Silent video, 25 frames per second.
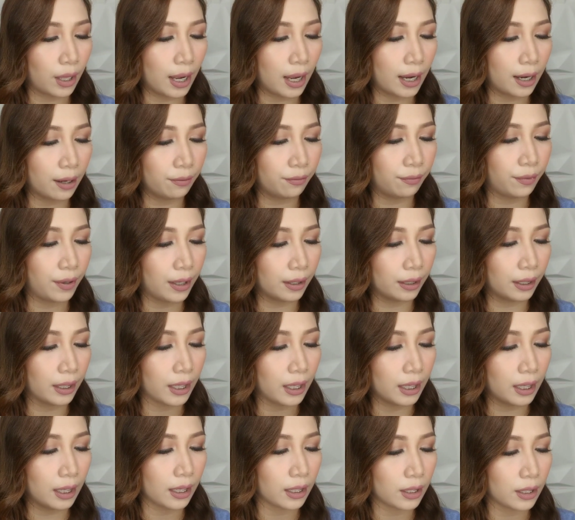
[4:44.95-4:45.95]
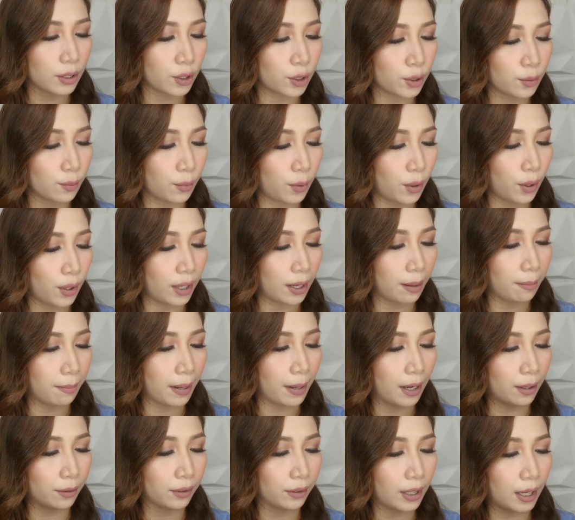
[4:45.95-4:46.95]
That very small
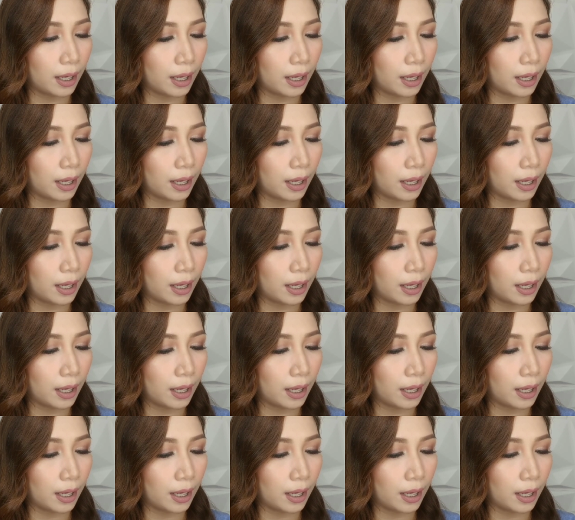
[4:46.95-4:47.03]
amount